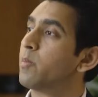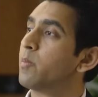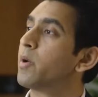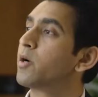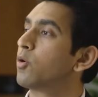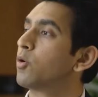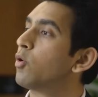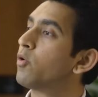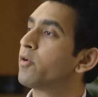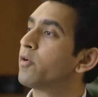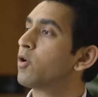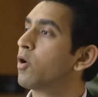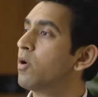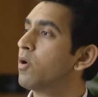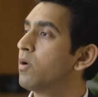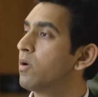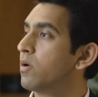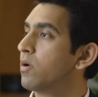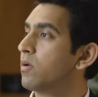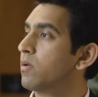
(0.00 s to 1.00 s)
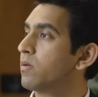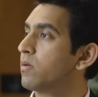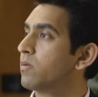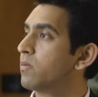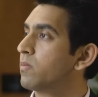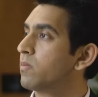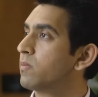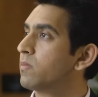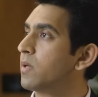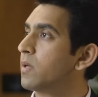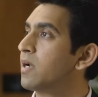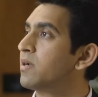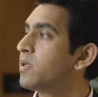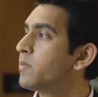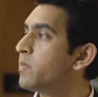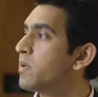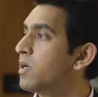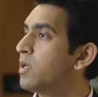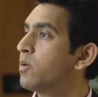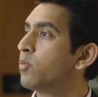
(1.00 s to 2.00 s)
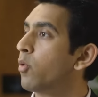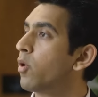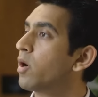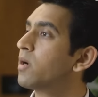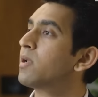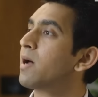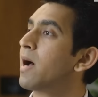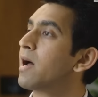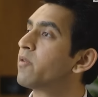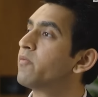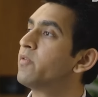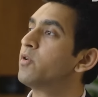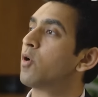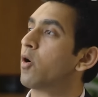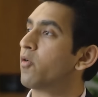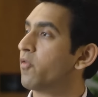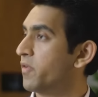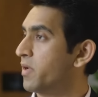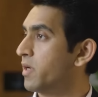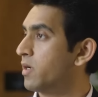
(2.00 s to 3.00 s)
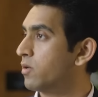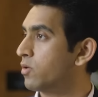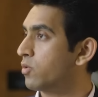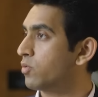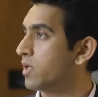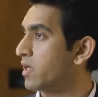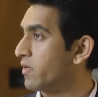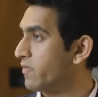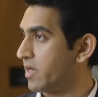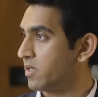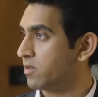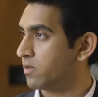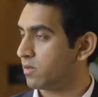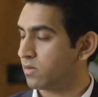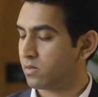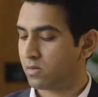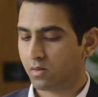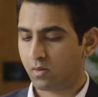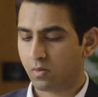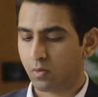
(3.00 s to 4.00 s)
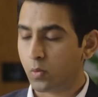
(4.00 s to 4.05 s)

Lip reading: But overall, ultimately, what are we offering to the investors?